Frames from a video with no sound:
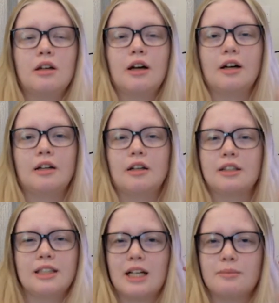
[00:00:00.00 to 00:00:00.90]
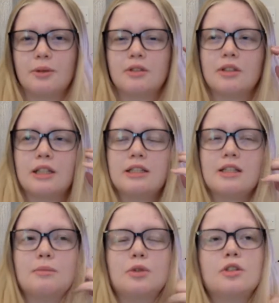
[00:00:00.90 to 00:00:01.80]
like textbooks and things
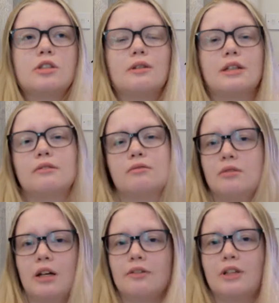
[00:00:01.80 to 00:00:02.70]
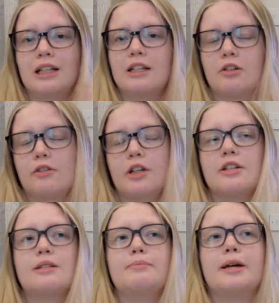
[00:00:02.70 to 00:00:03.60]
anymore, so I've cleared off a
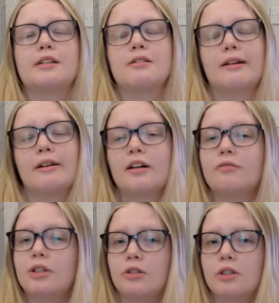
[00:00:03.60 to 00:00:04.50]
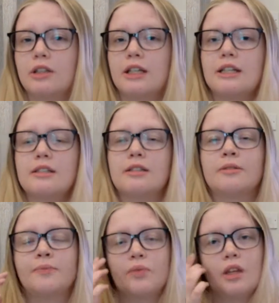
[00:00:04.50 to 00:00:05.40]
load of space and now I can reorganise
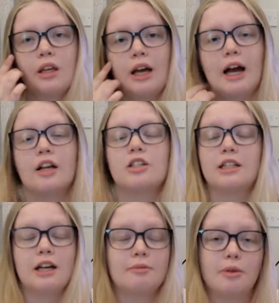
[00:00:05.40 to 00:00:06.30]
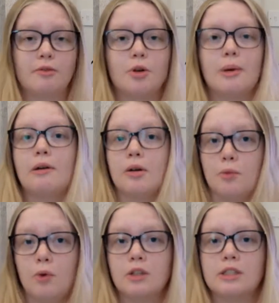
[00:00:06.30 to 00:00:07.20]
and actually have my room how I
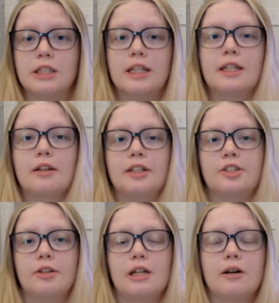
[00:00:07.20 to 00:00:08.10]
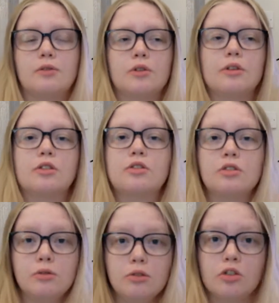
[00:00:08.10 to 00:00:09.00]
want it, and I don't have all of the
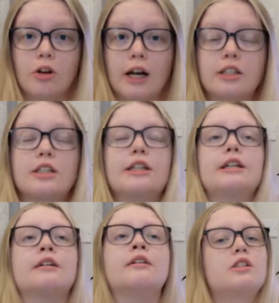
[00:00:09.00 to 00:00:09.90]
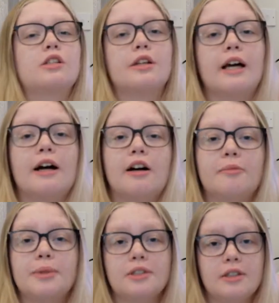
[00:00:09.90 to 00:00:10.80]
school trash here. So yeah,
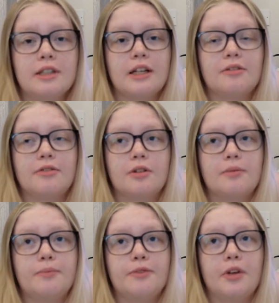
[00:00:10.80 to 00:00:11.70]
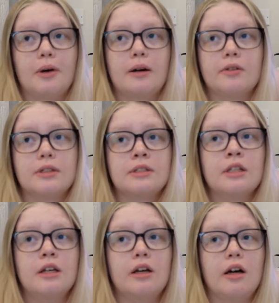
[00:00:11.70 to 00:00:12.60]
I've been doing that for a few hours.
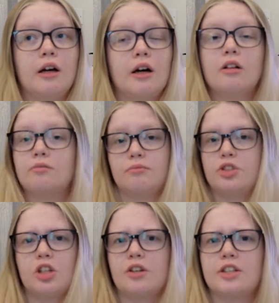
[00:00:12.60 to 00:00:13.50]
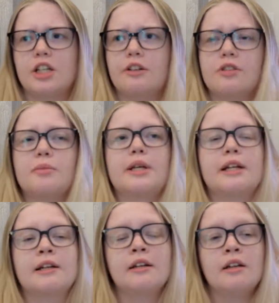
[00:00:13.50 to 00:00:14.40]
I'll show you the shelves in a minute.